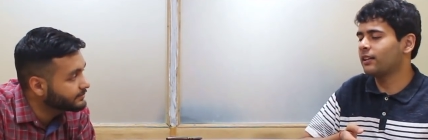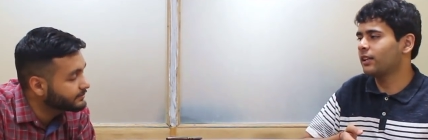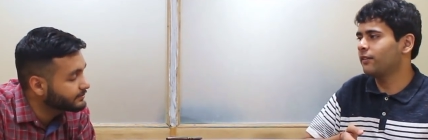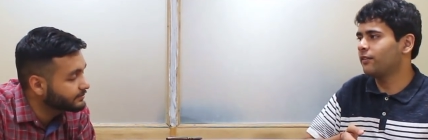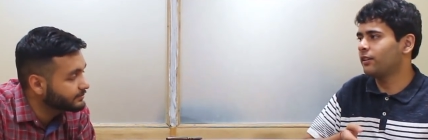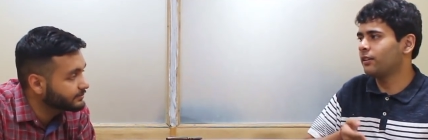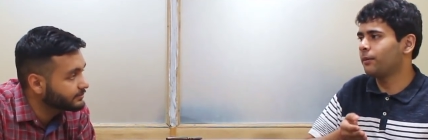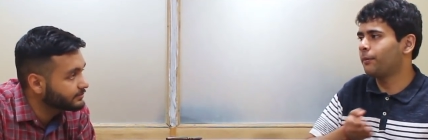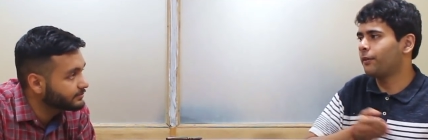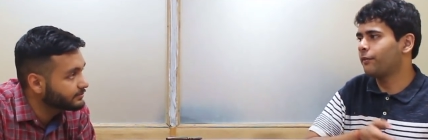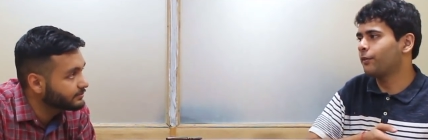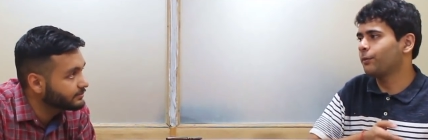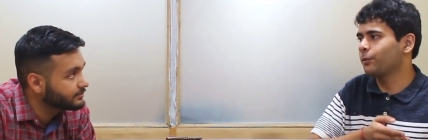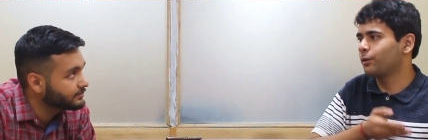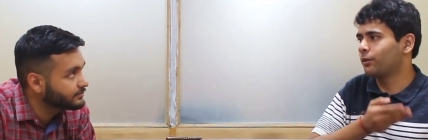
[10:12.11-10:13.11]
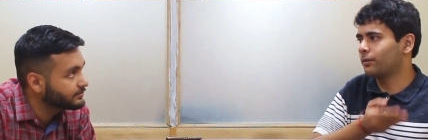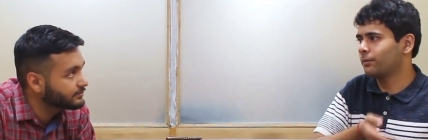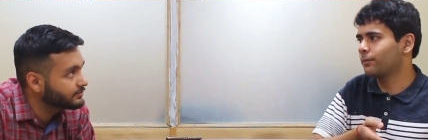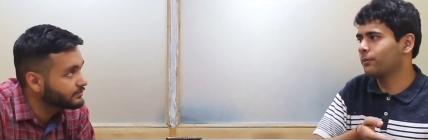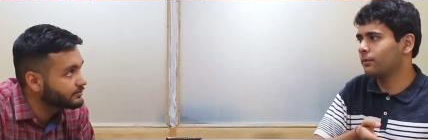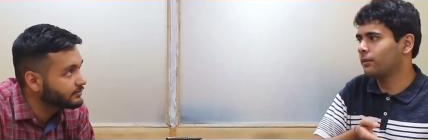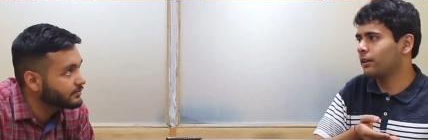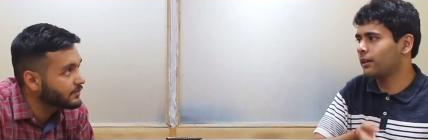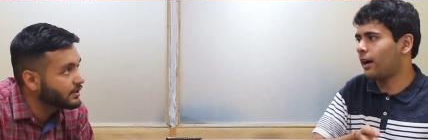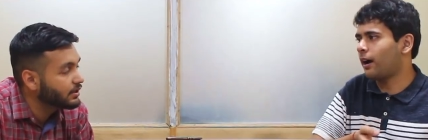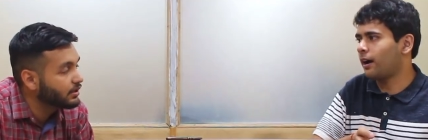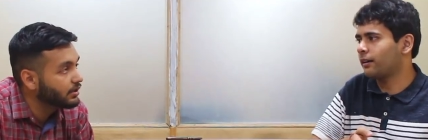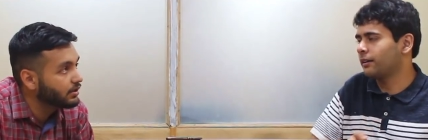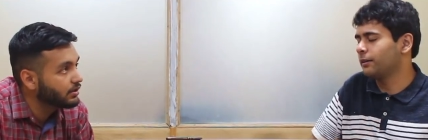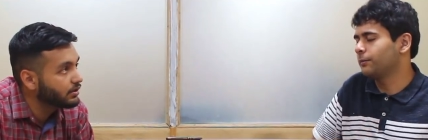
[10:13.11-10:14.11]
Speaker 1: activities apart from your
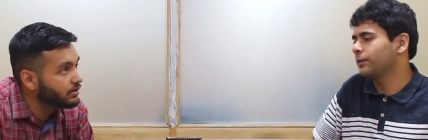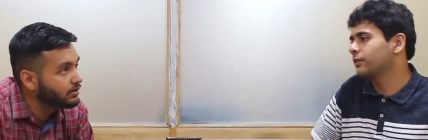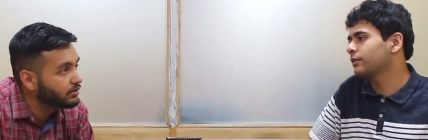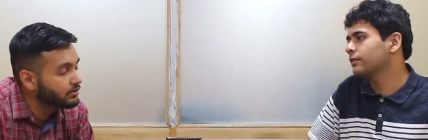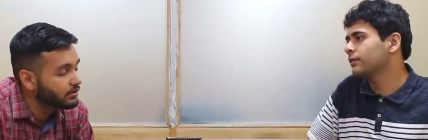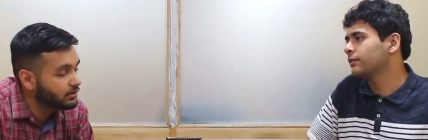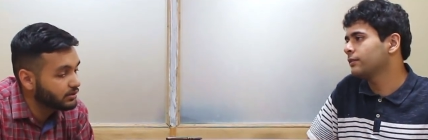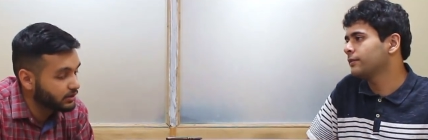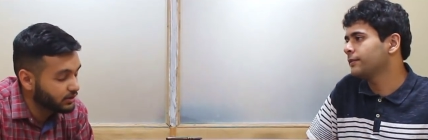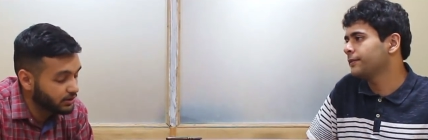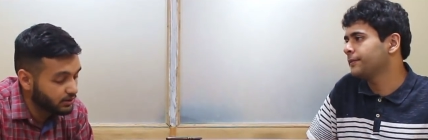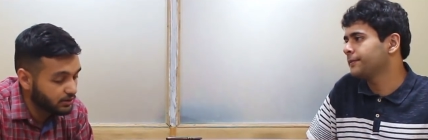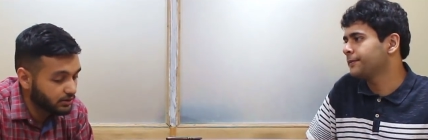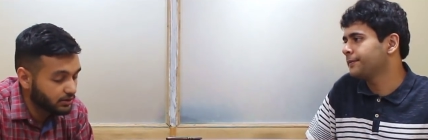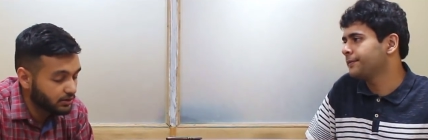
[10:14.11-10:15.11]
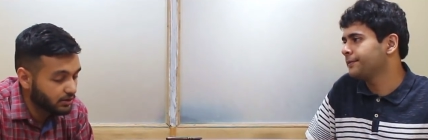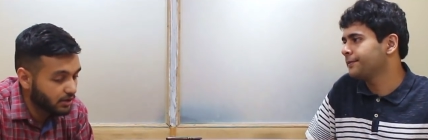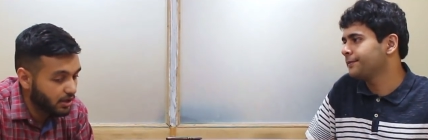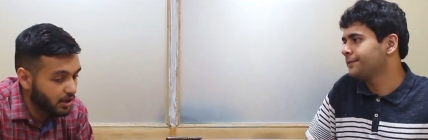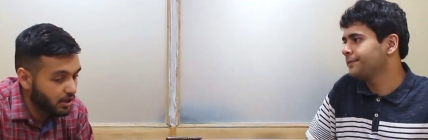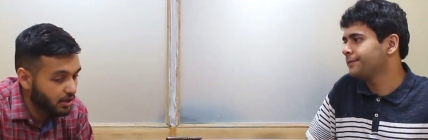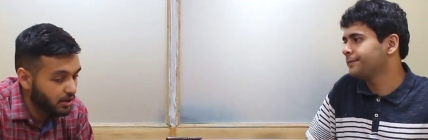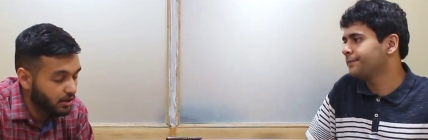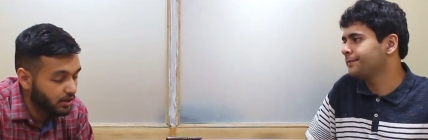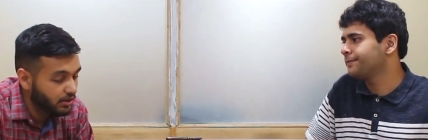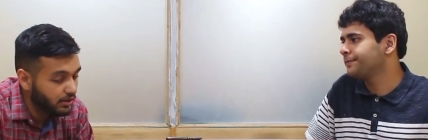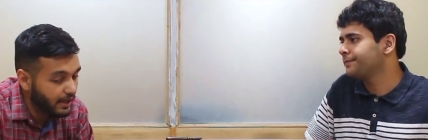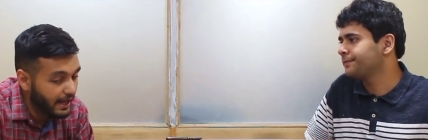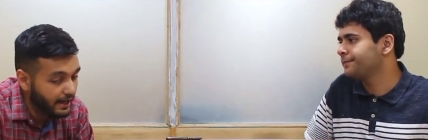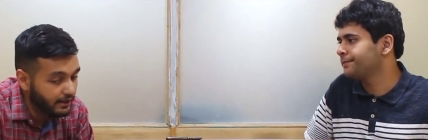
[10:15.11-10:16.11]
academics?
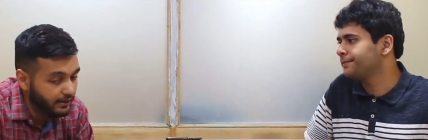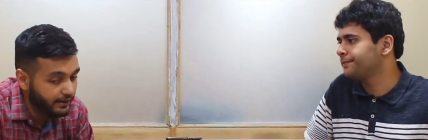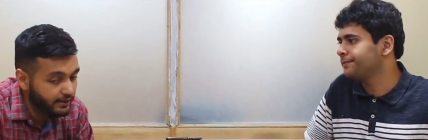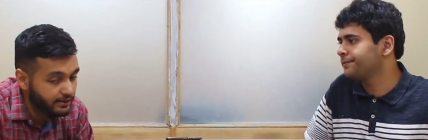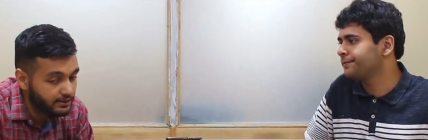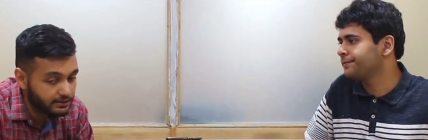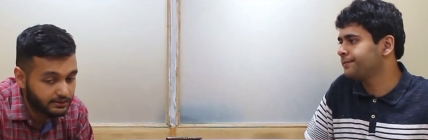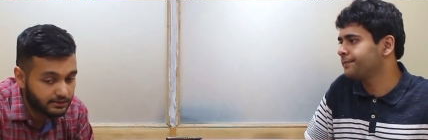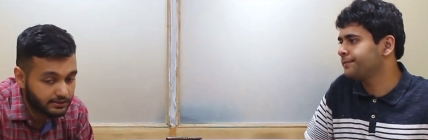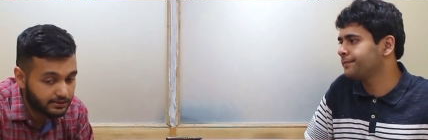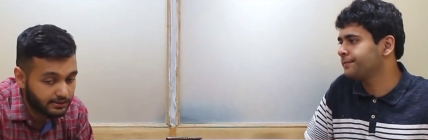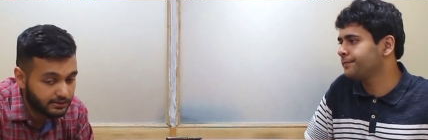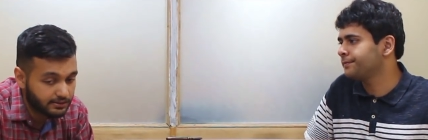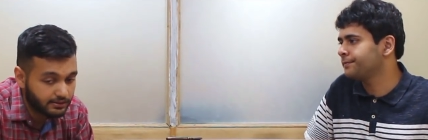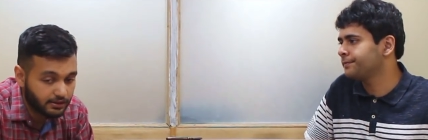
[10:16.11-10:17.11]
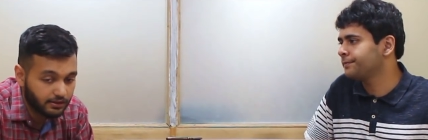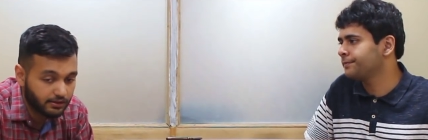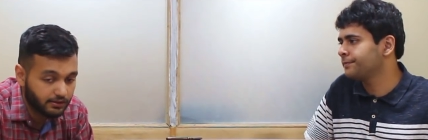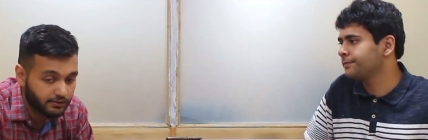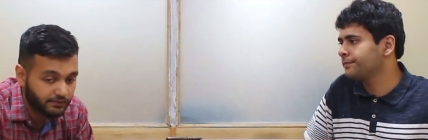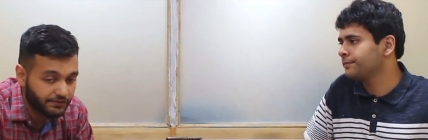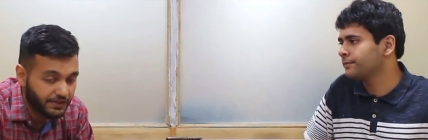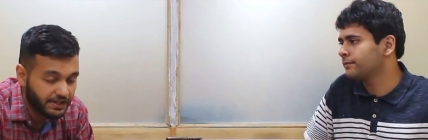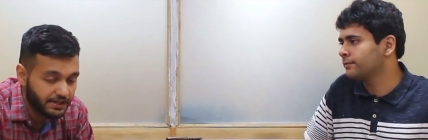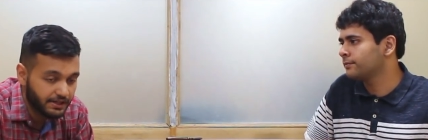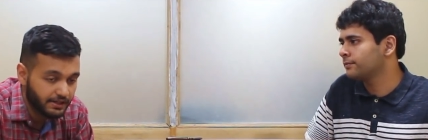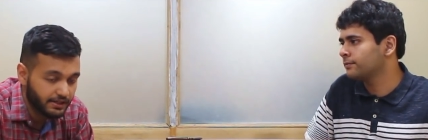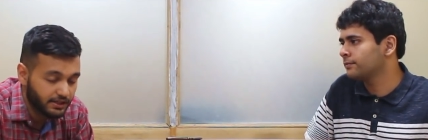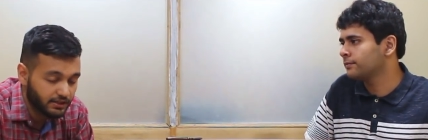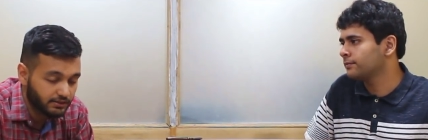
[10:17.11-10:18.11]
Speaker 2: That is a
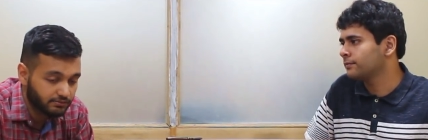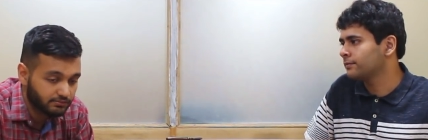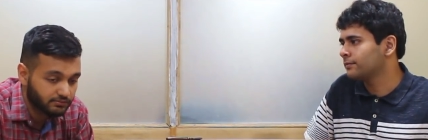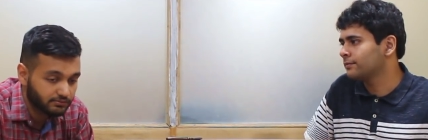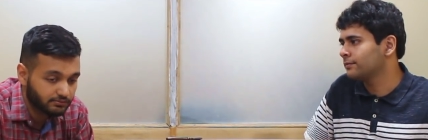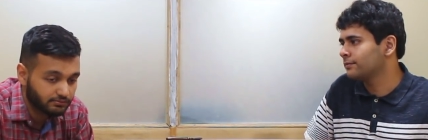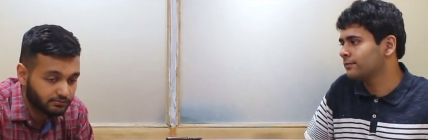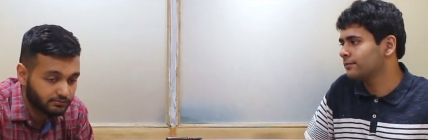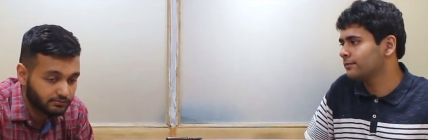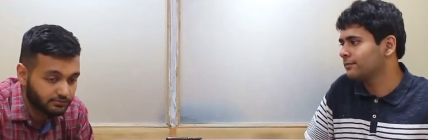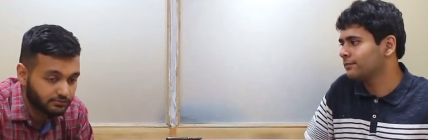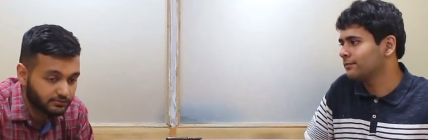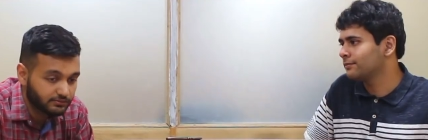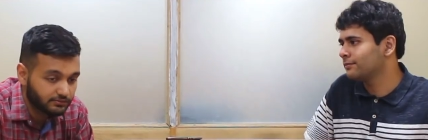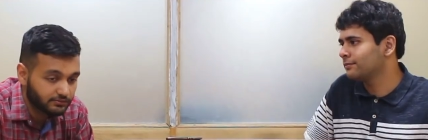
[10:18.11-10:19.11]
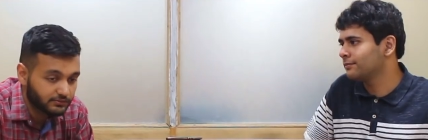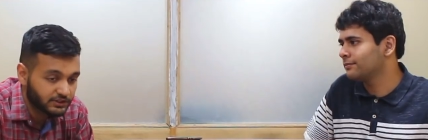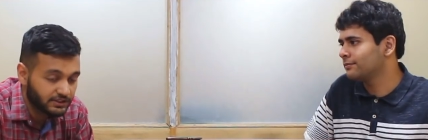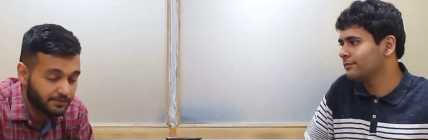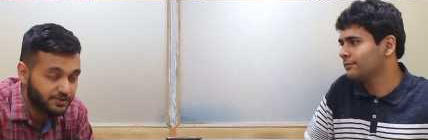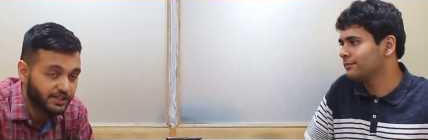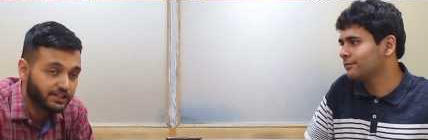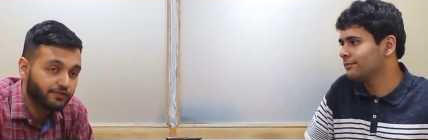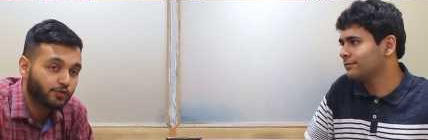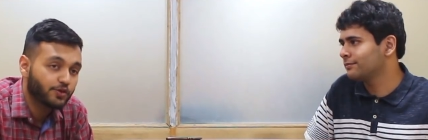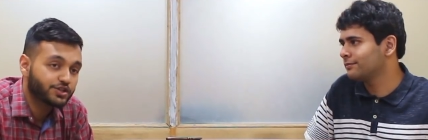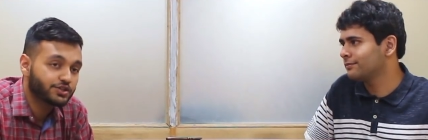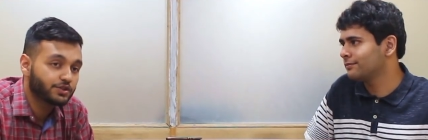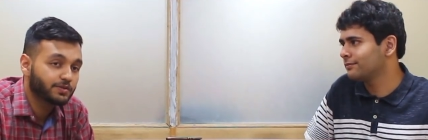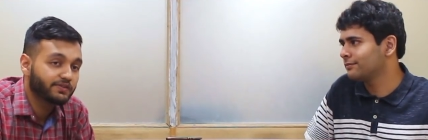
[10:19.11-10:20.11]
very subjective
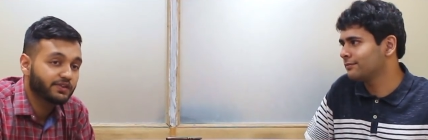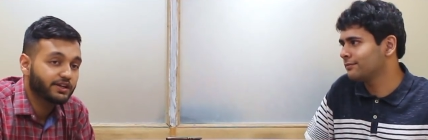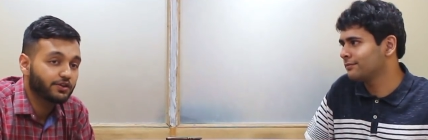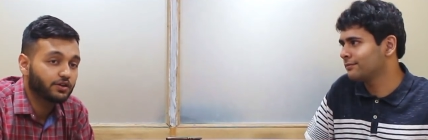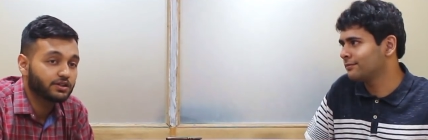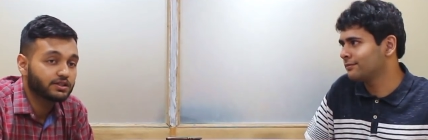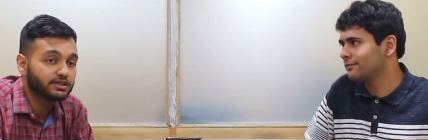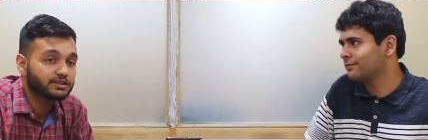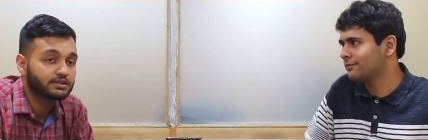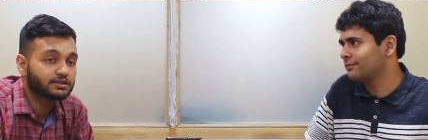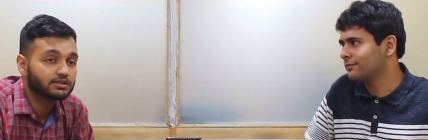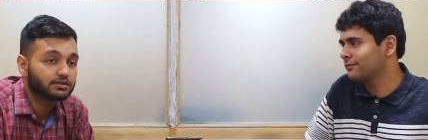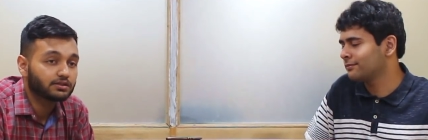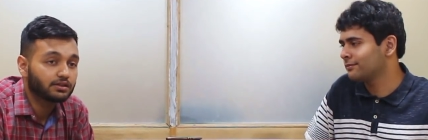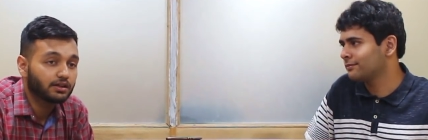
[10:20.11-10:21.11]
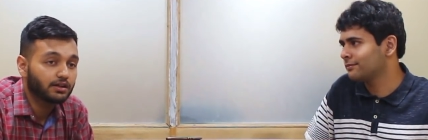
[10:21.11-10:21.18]
question, to be very honest.